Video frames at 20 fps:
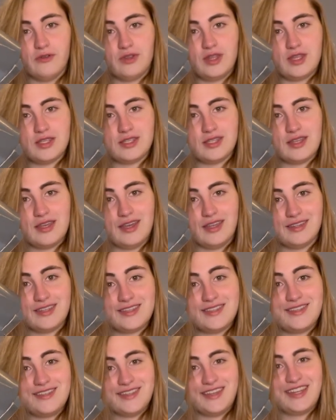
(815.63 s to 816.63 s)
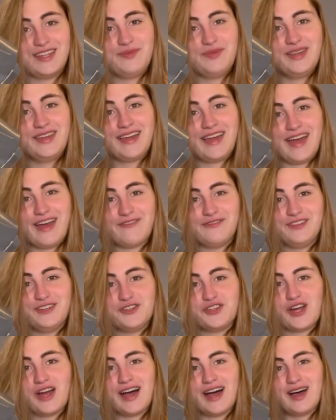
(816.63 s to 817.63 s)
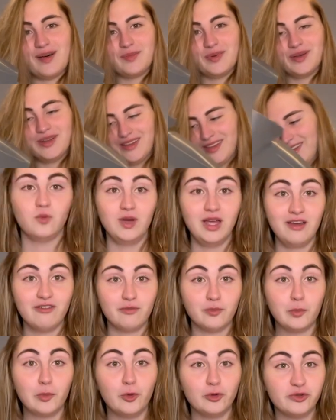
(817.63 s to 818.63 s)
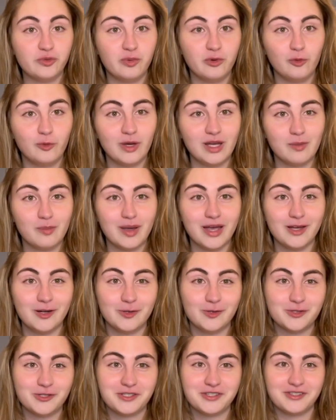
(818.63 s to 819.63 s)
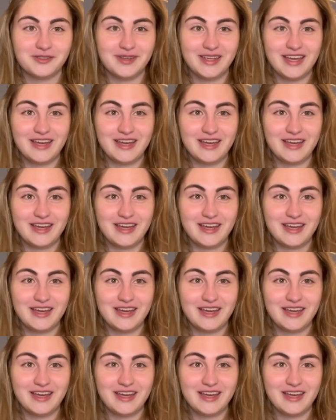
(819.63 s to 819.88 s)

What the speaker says: for this thing, this is gonna be a hefty job. We have multiple wing panels. We